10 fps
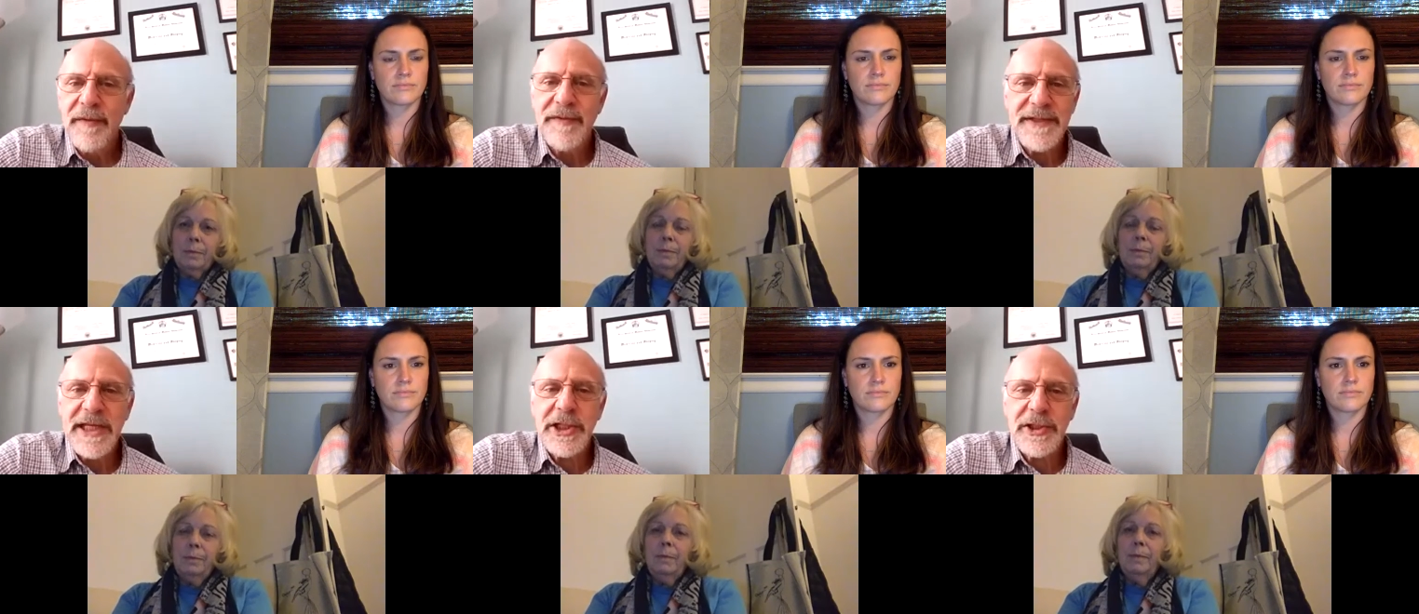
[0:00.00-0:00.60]

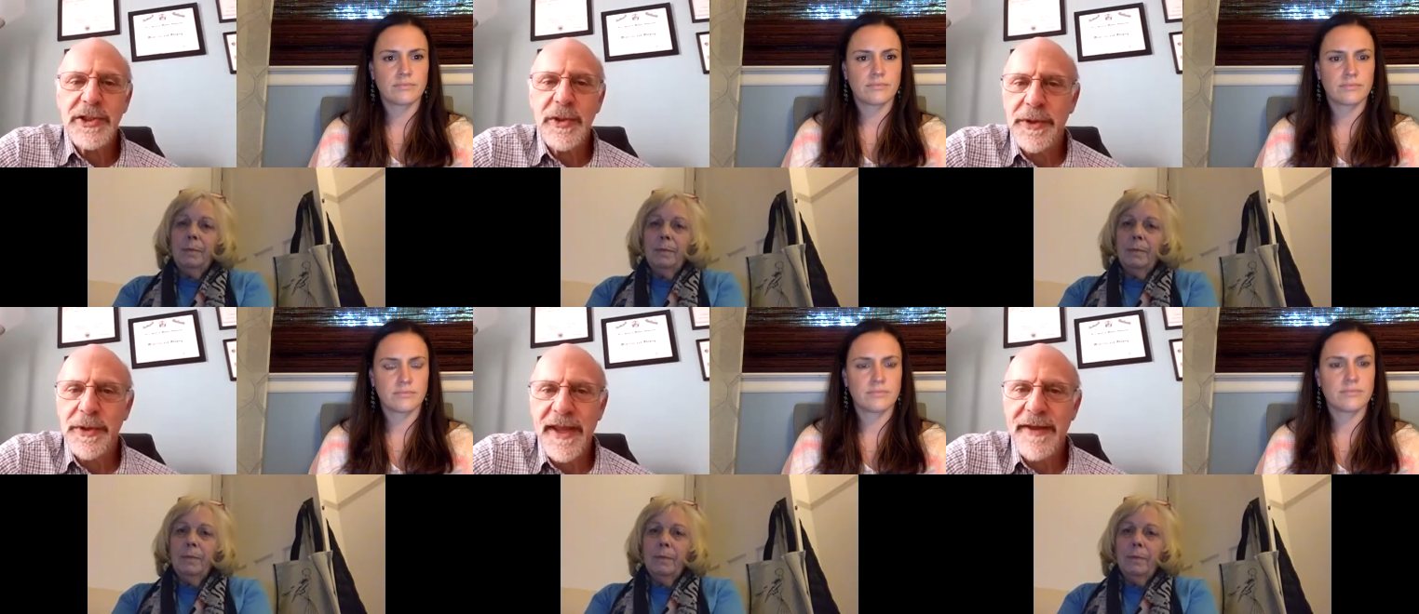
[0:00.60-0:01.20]
Speaker 1: physicians who
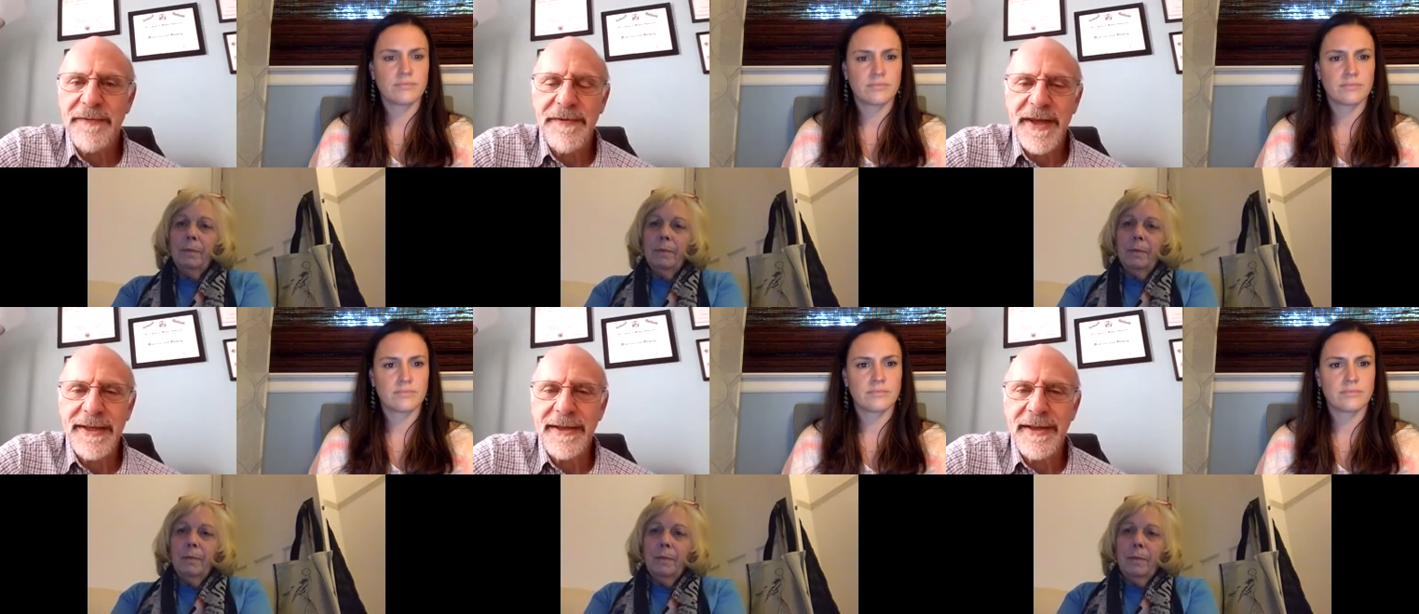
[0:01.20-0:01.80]
believe
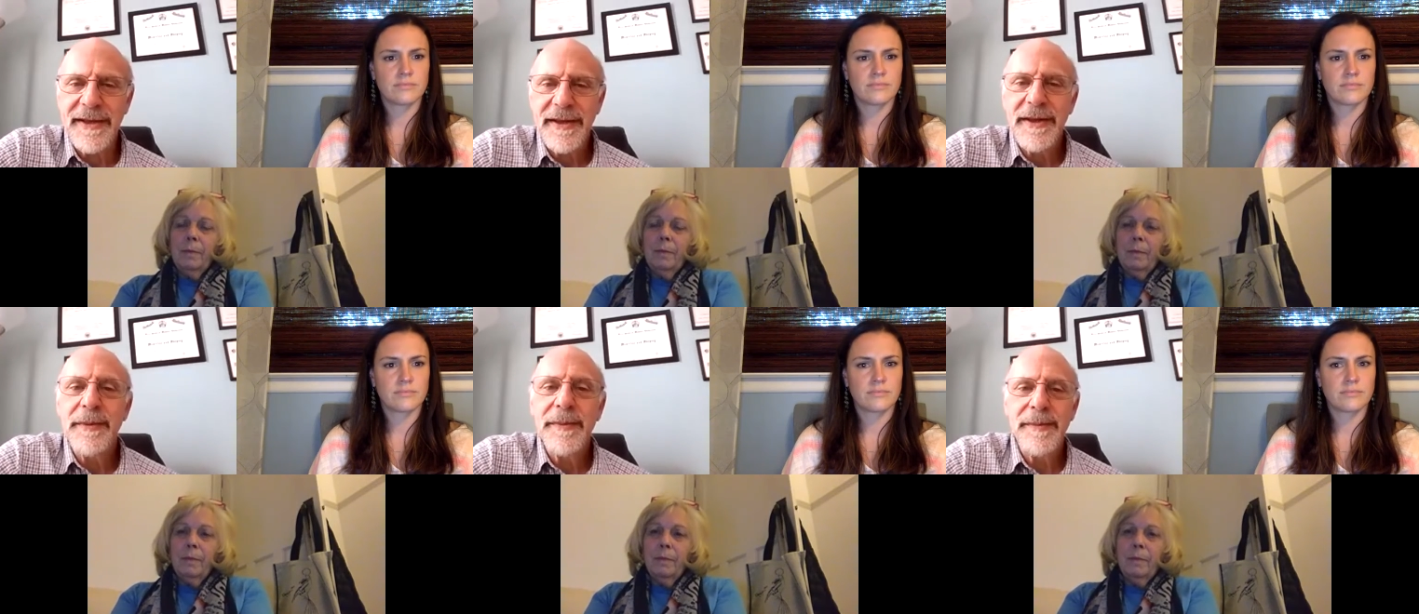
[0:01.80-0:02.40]
in
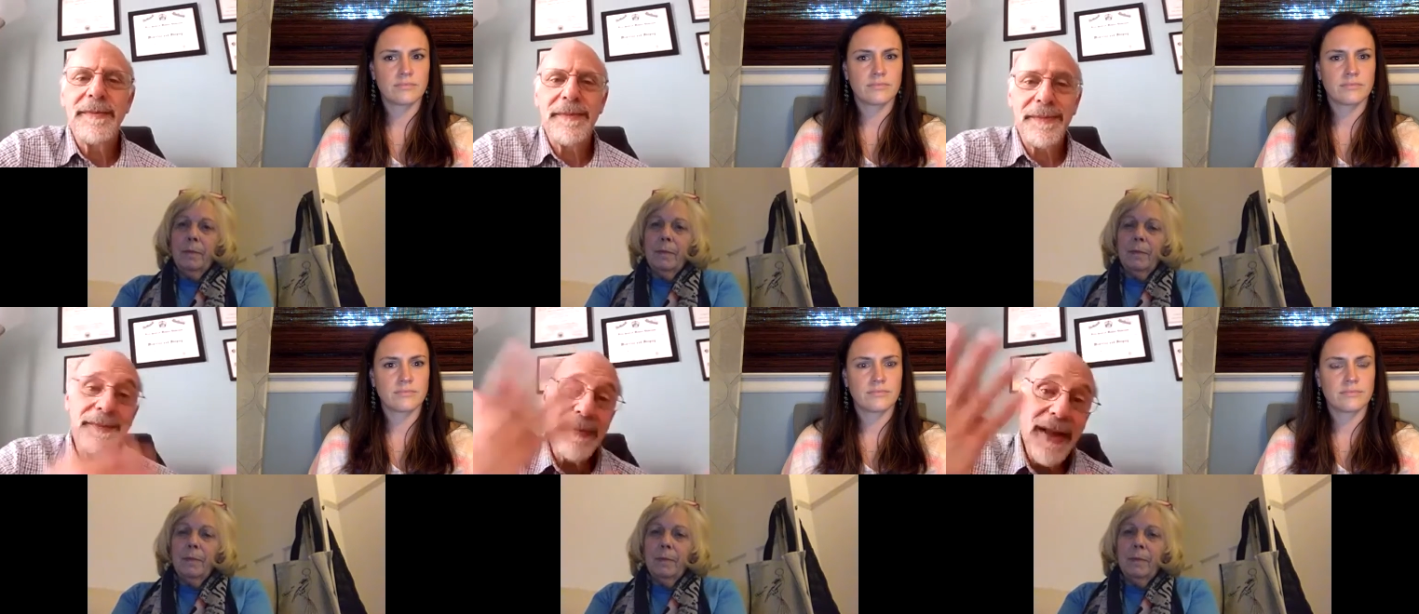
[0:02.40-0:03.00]

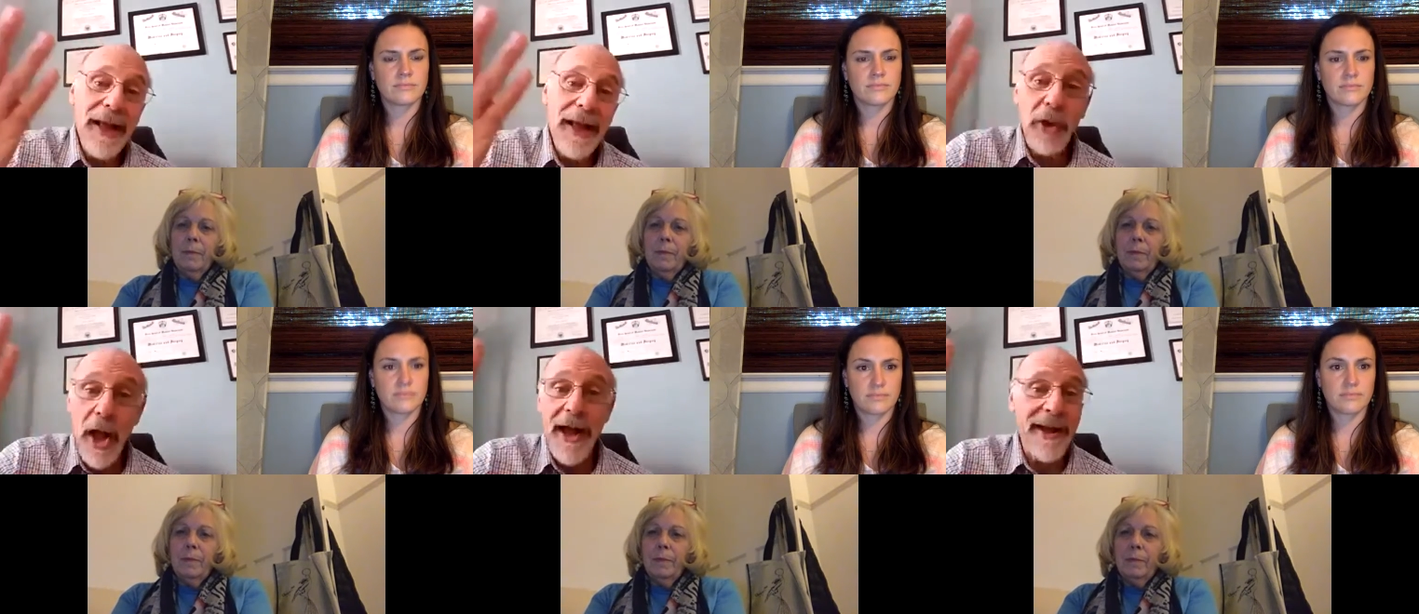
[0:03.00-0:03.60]

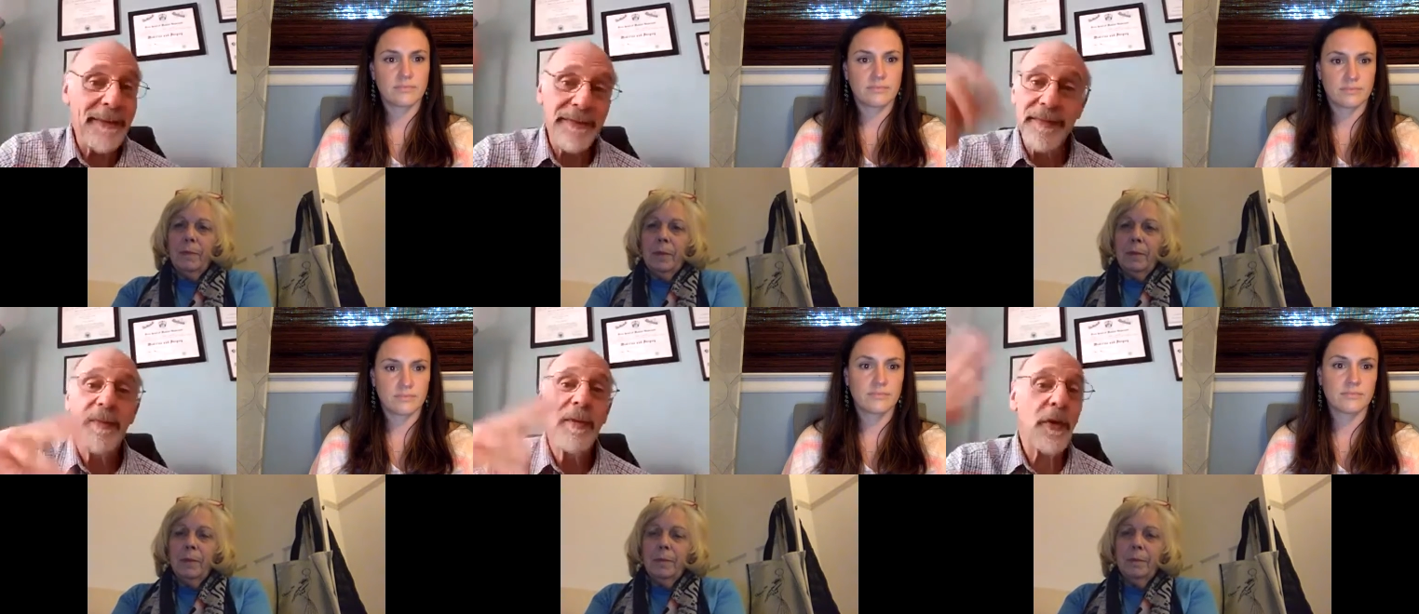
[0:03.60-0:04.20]
Lyme
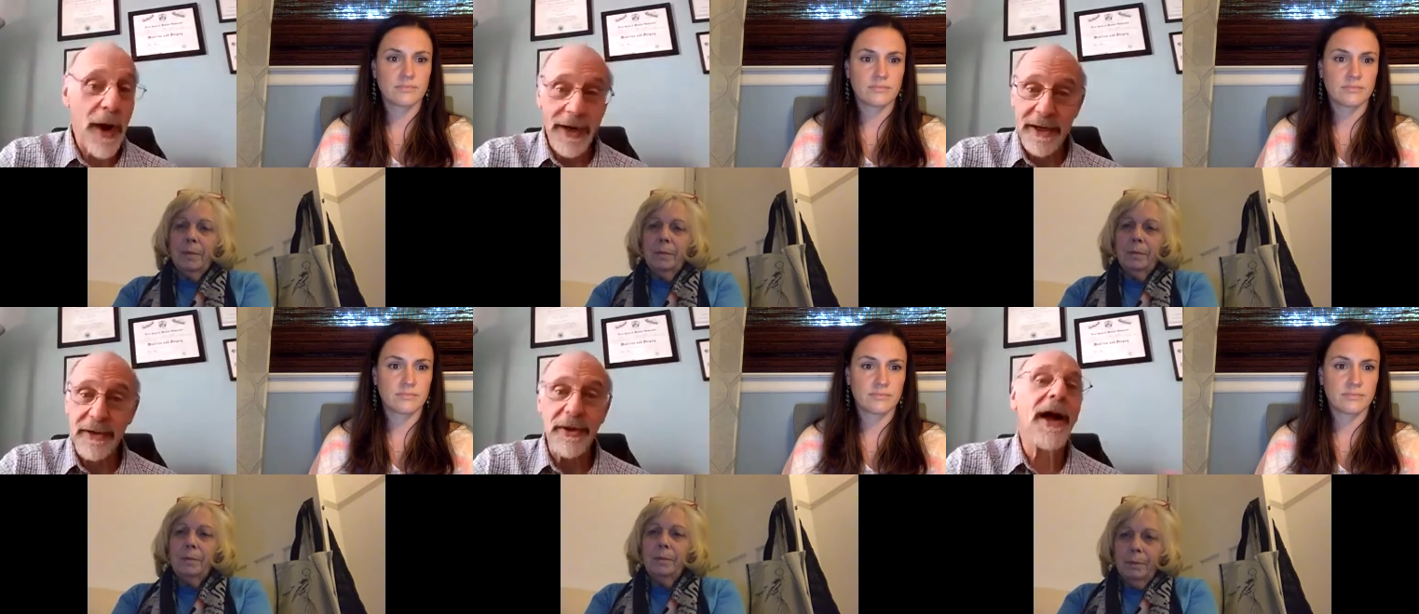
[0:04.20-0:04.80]

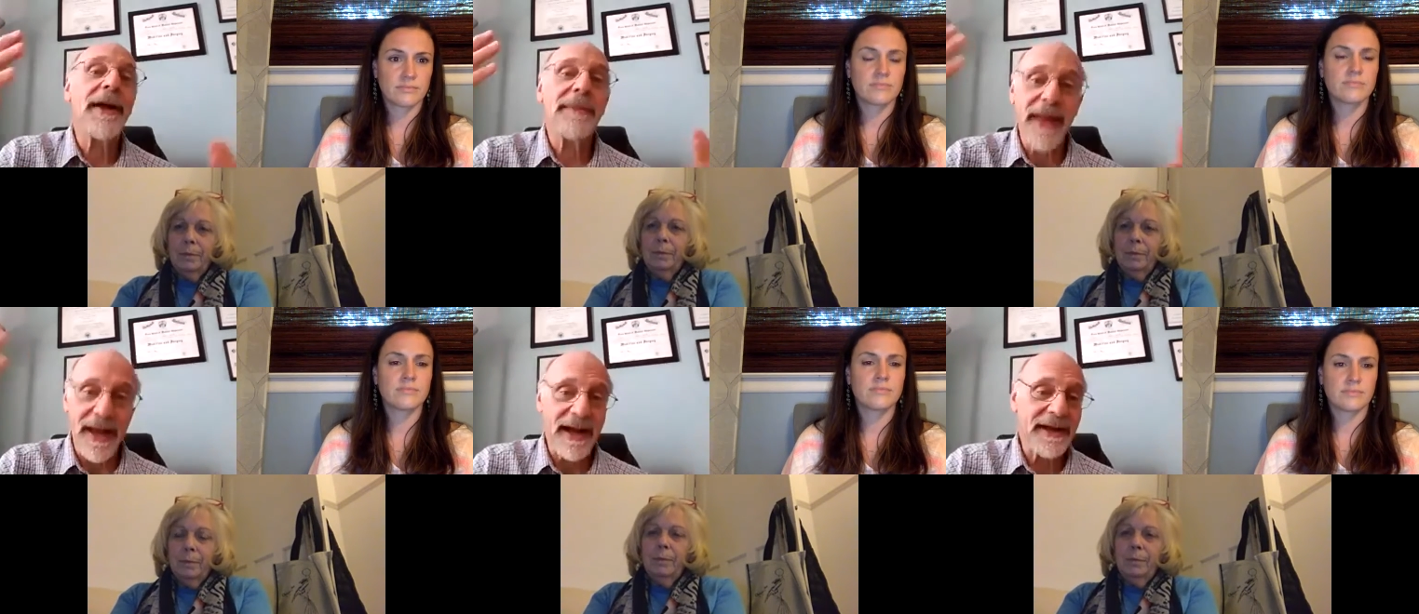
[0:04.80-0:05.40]
chronic Lyme,
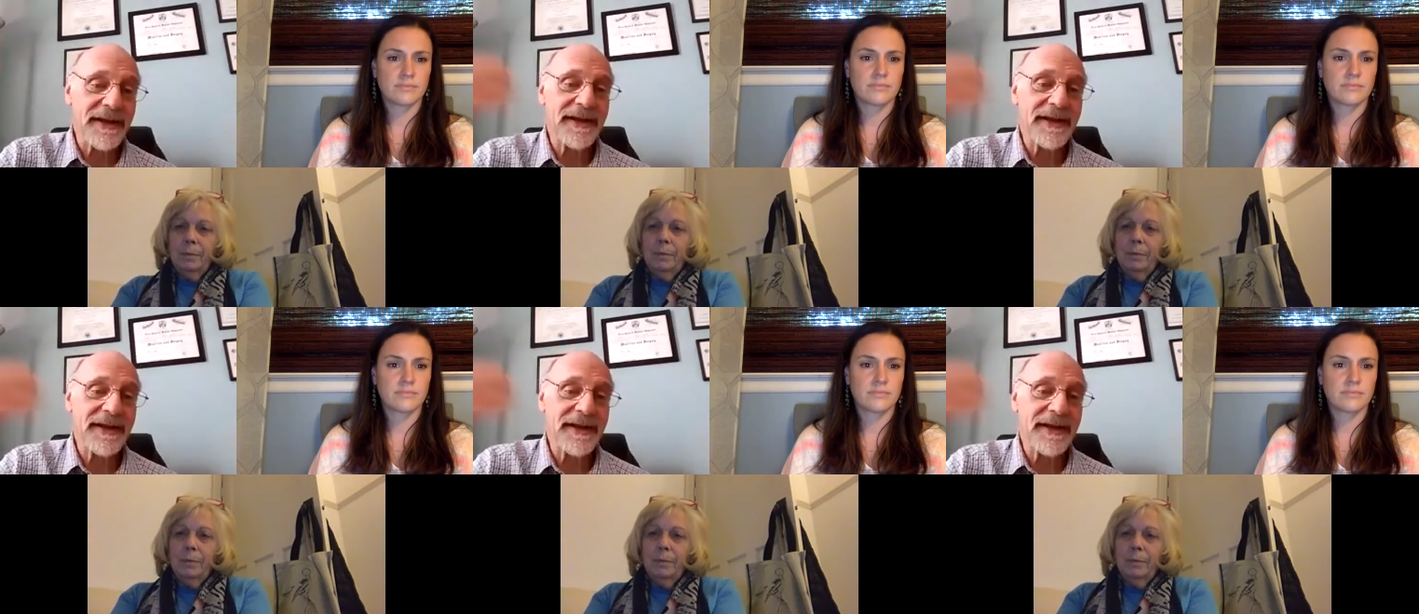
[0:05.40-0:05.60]
that kind of